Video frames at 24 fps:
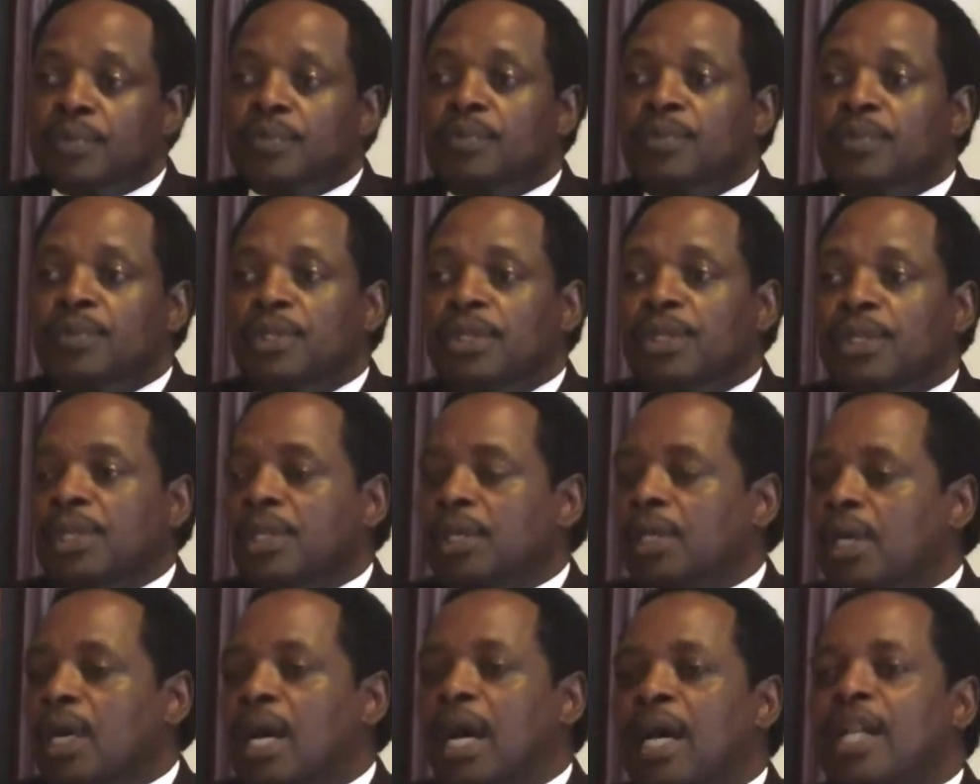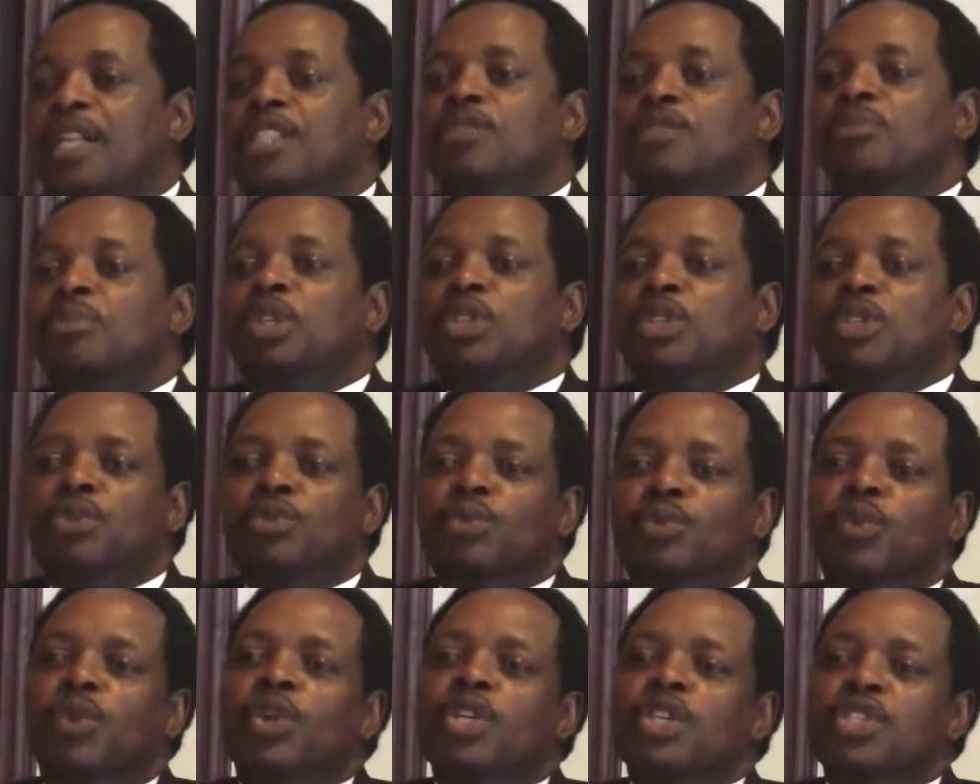the ultimate of
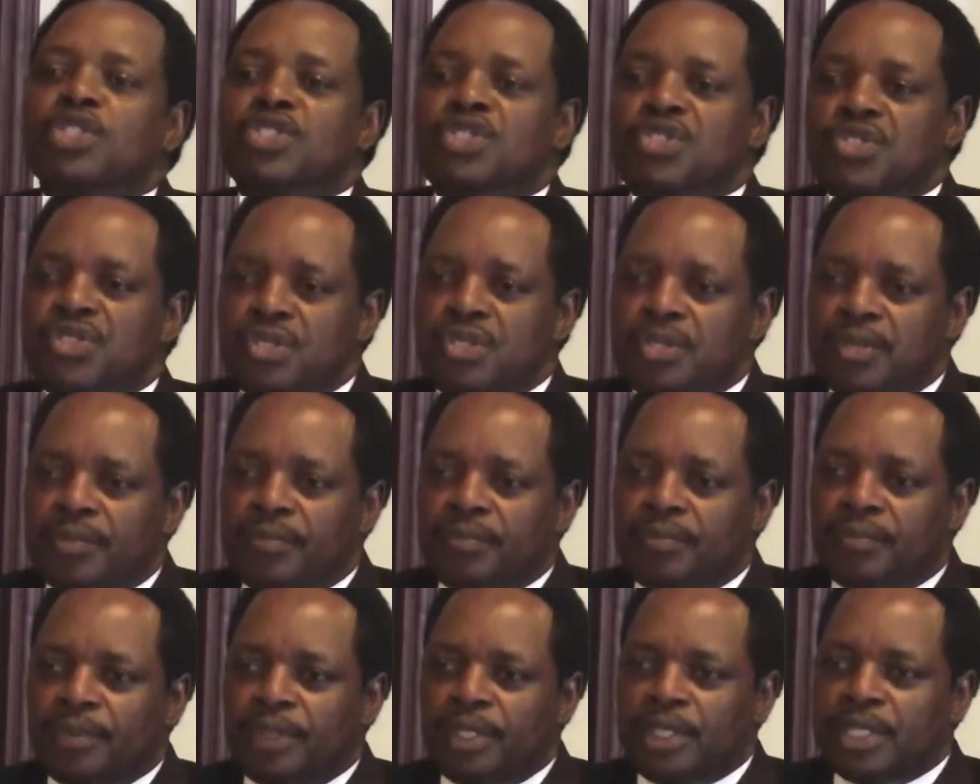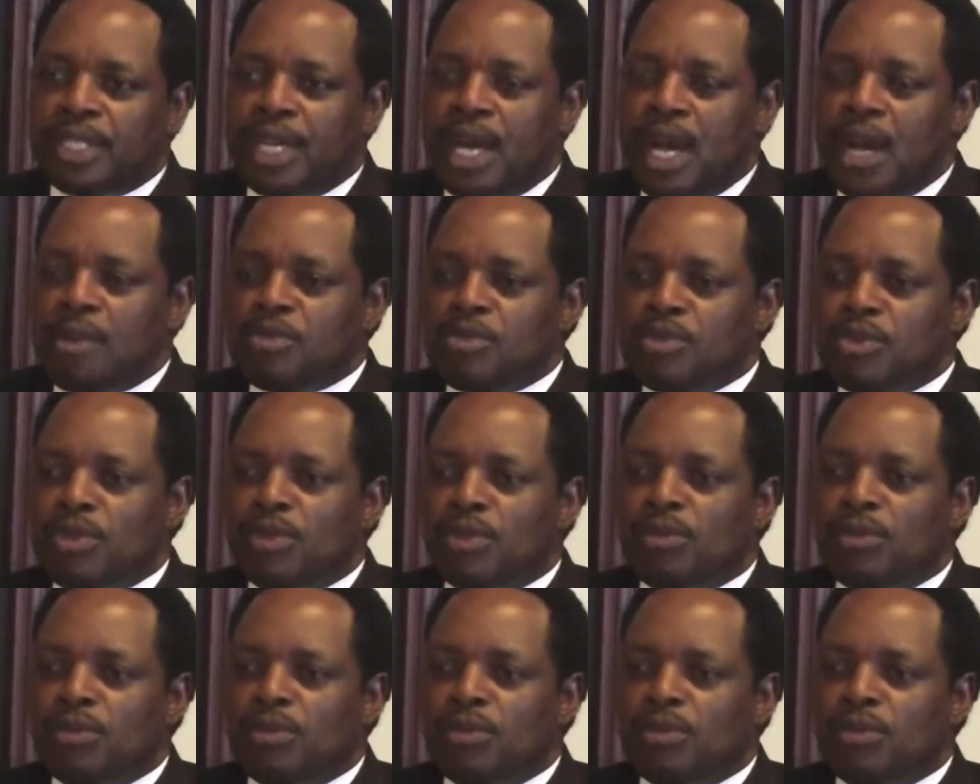which, in terms of